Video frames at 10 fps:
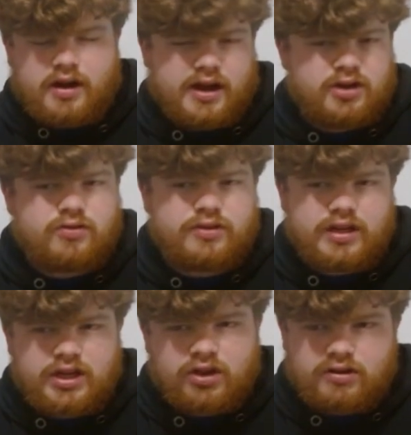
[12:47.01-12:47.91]
I don't
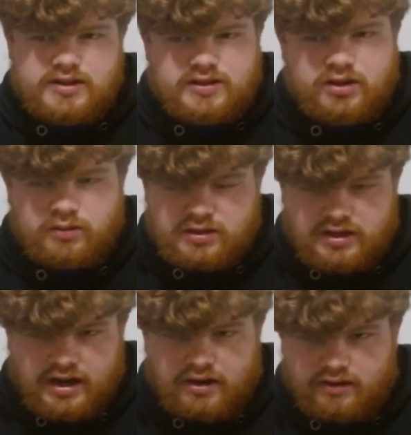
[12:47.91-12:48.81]
think Curry's going to
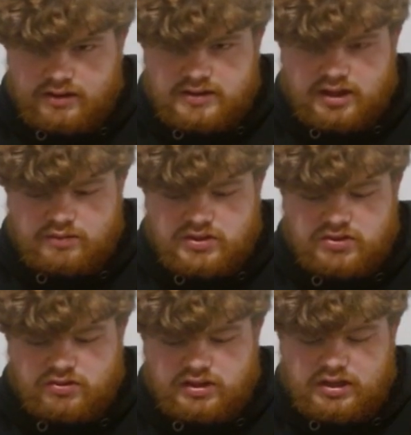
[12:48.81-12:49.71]
retire anytime soon